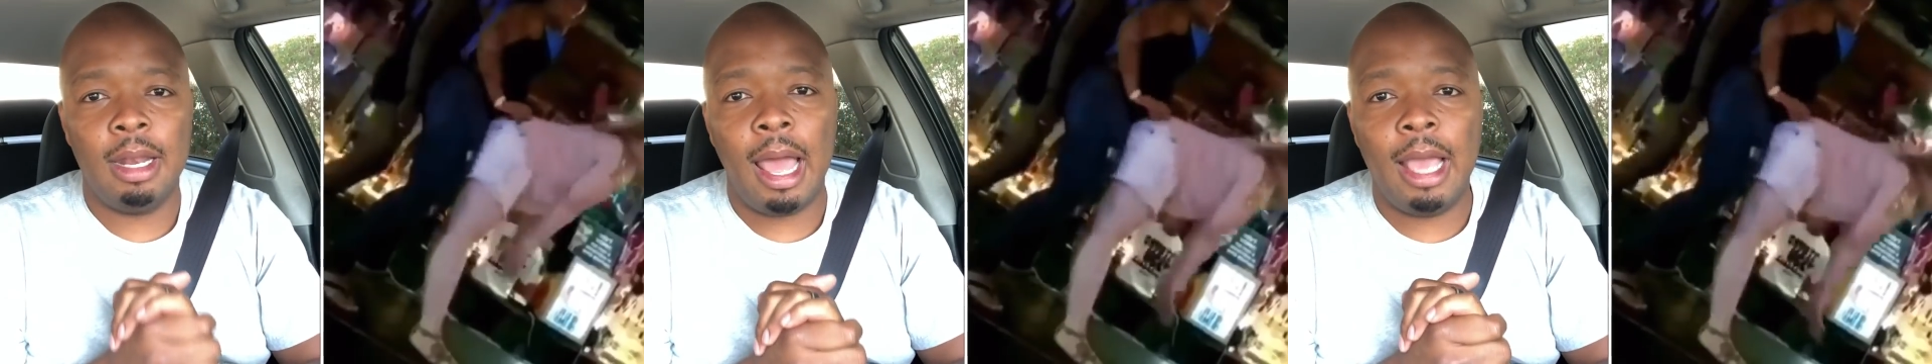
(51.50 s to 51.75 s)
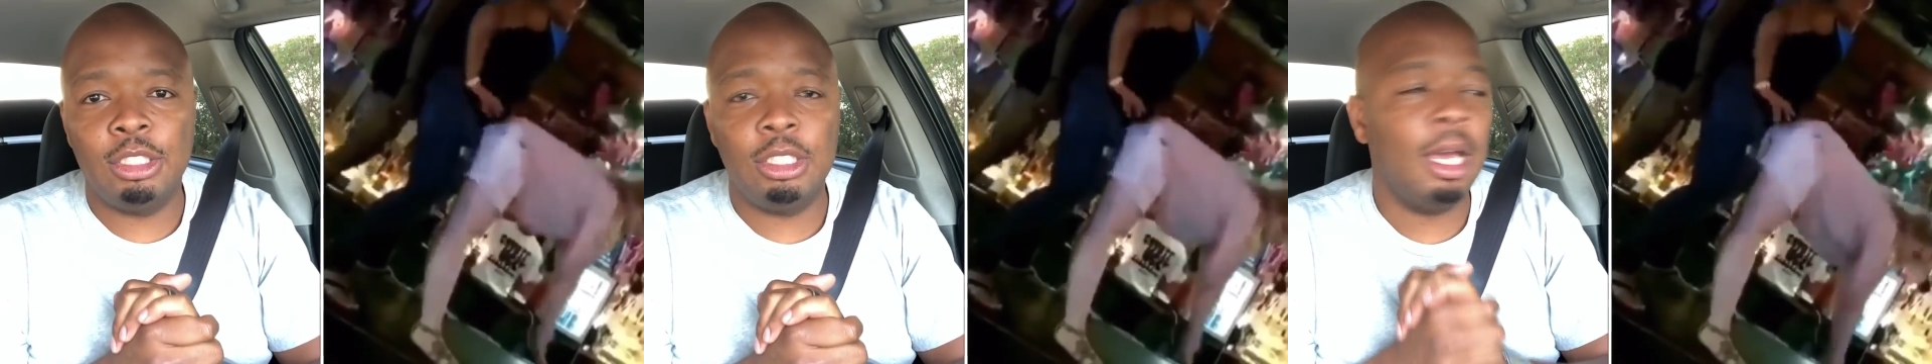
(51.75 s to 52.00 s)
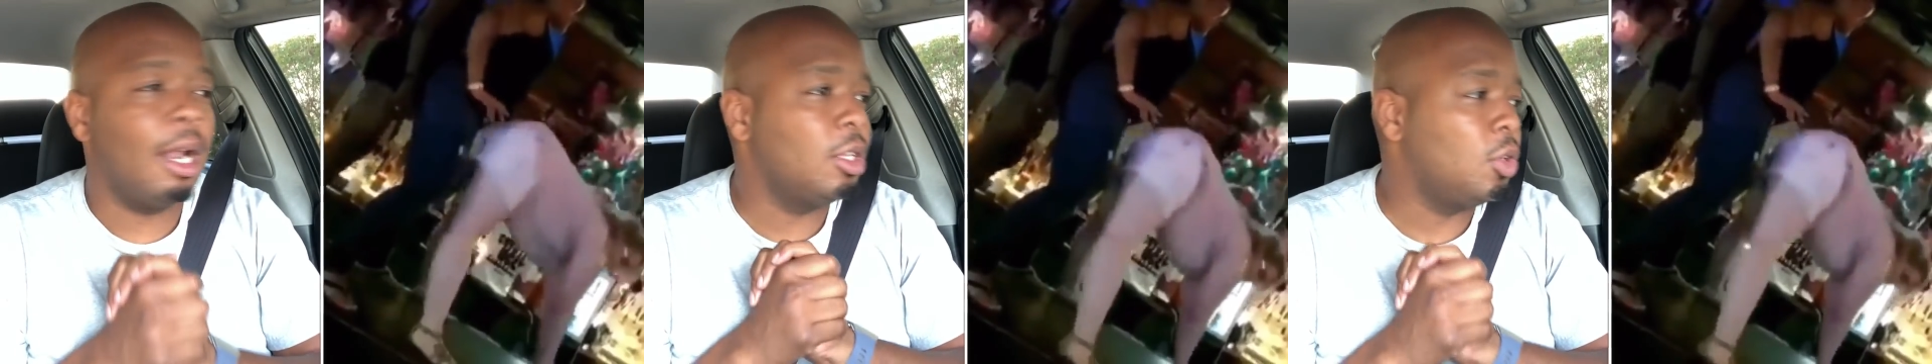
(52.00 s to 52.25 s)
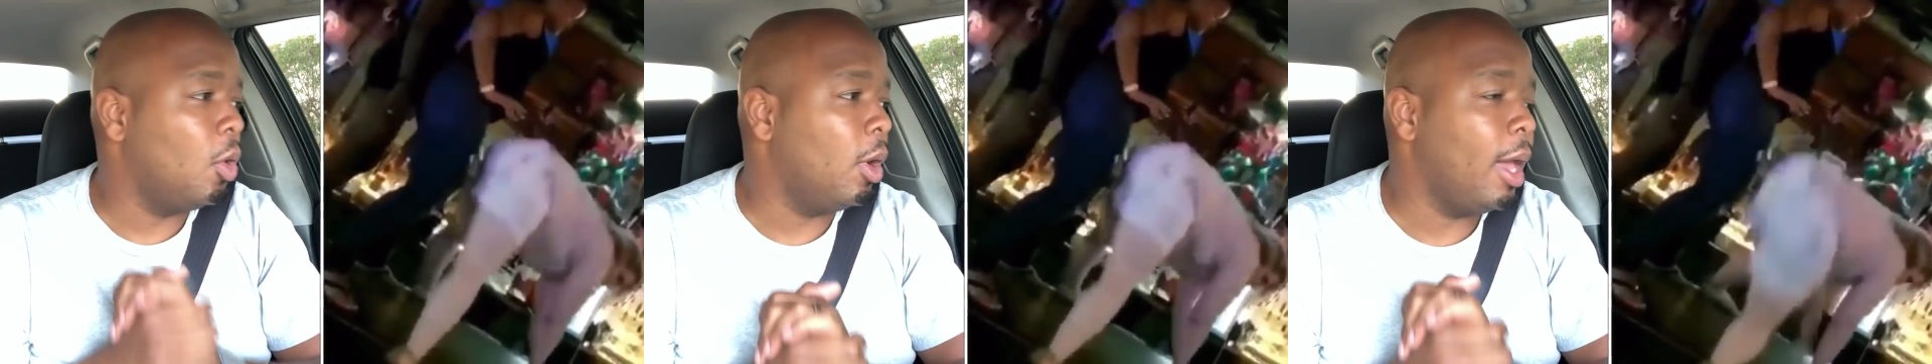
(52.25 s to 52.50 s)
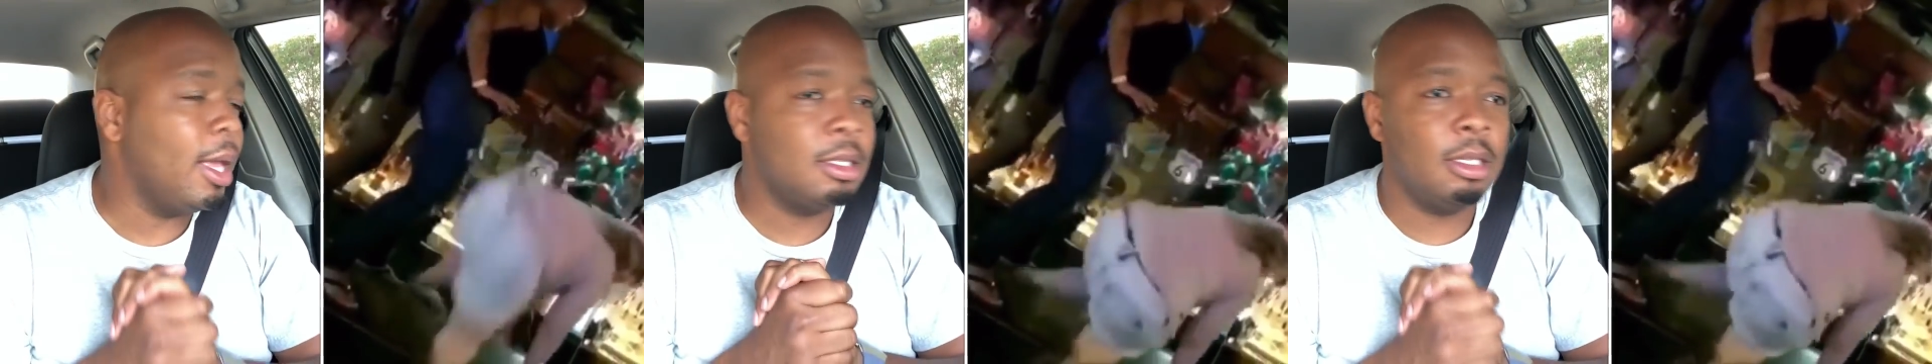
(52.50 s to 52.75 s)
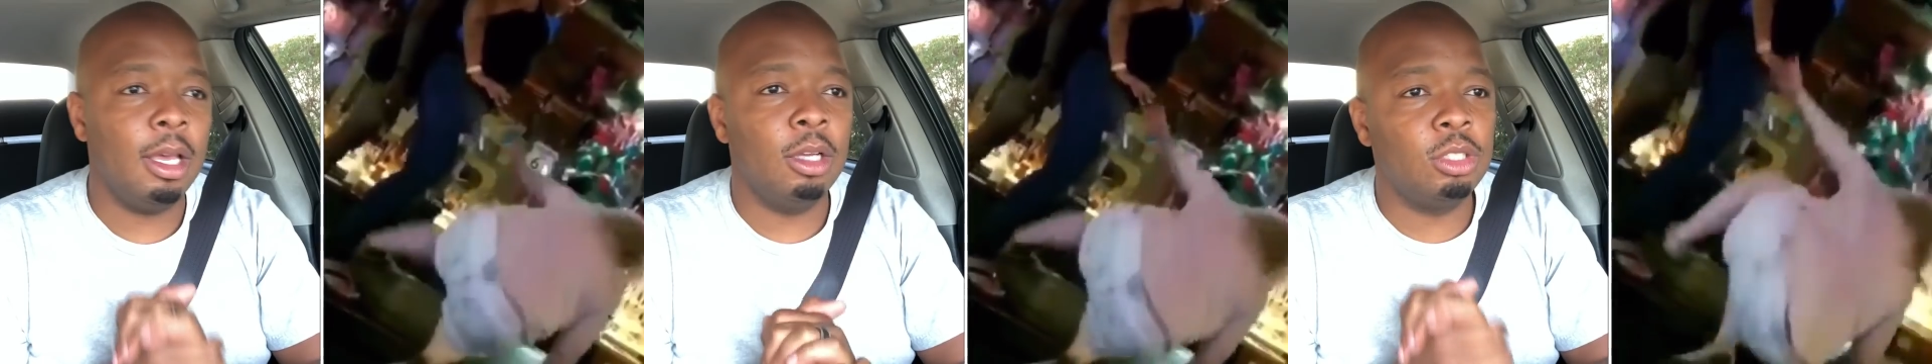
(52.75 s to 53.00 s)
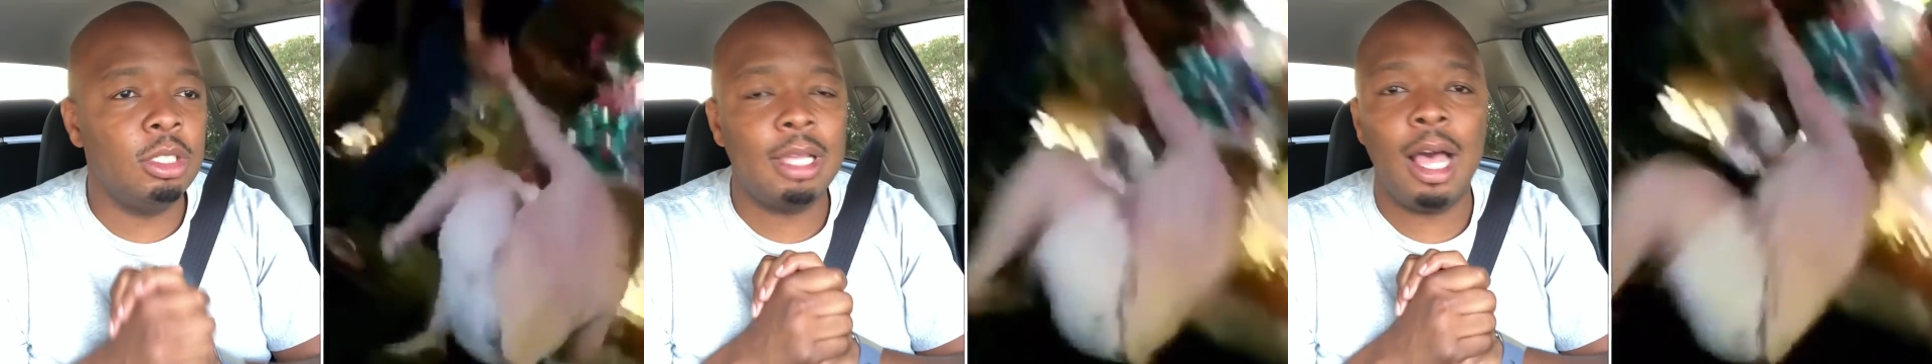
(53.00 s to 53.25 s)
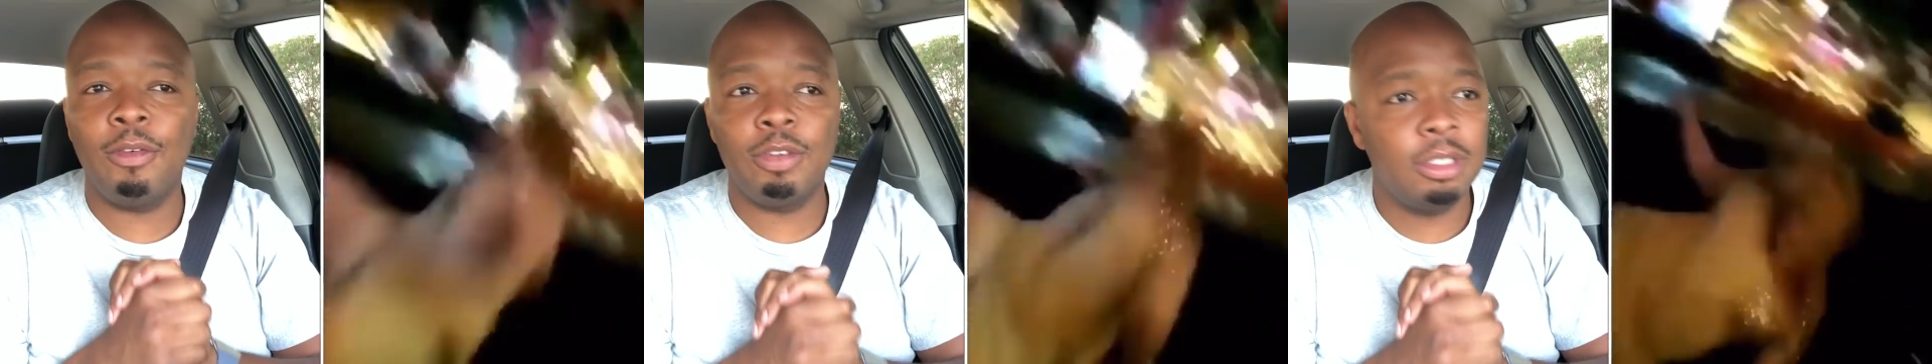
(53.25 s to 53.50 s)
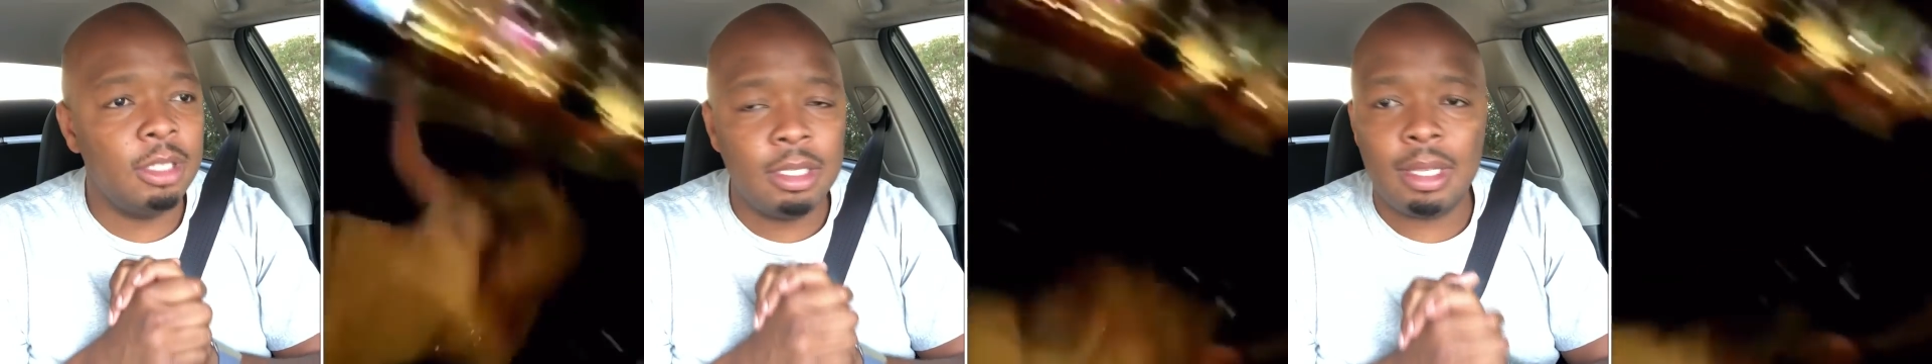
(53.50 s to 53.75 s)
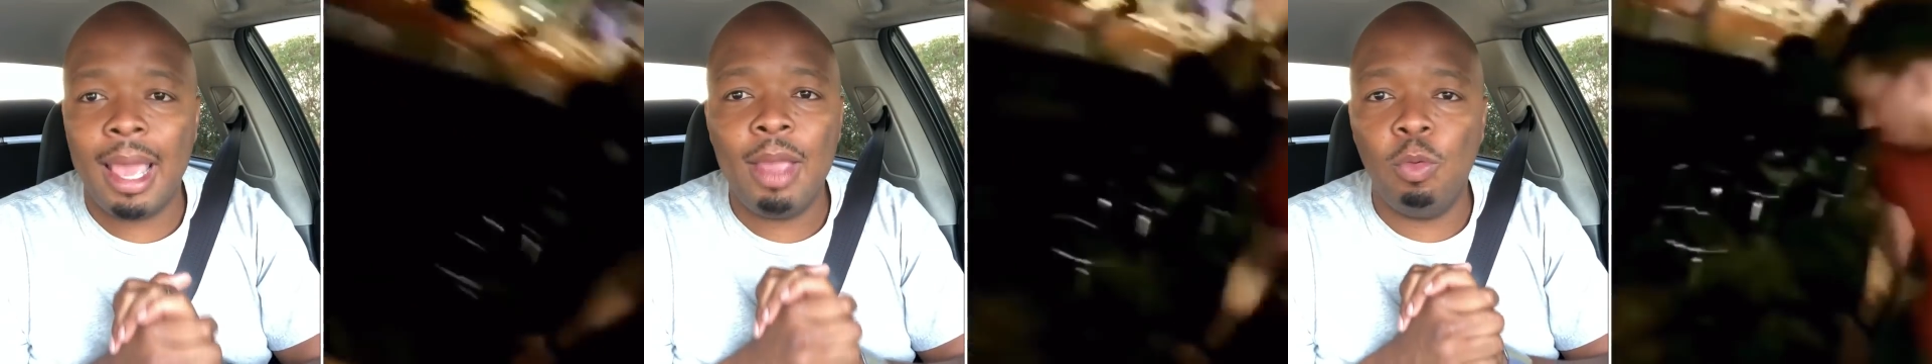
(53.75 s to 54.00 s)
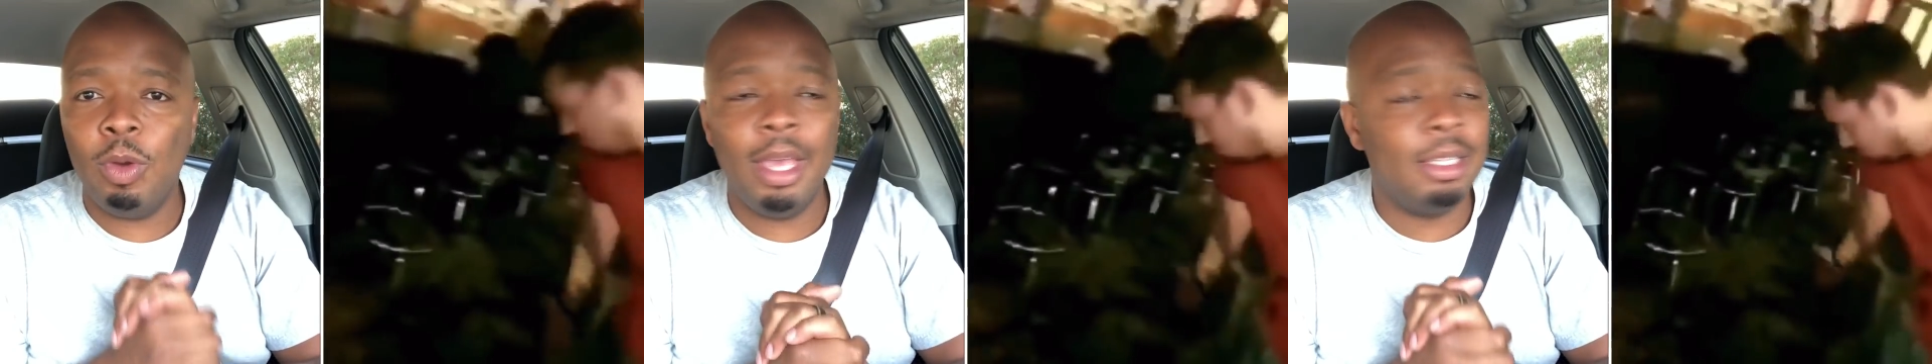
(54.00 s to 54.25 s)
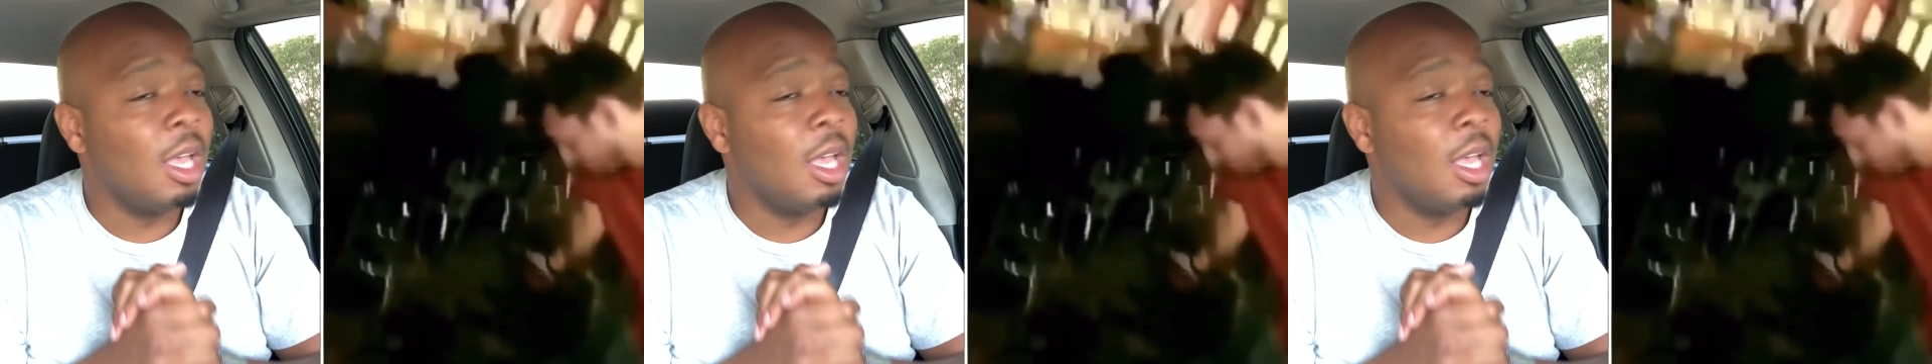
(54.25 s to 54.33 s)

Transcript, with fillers: night. She got a torn ACL. She's out for six, eight weeks.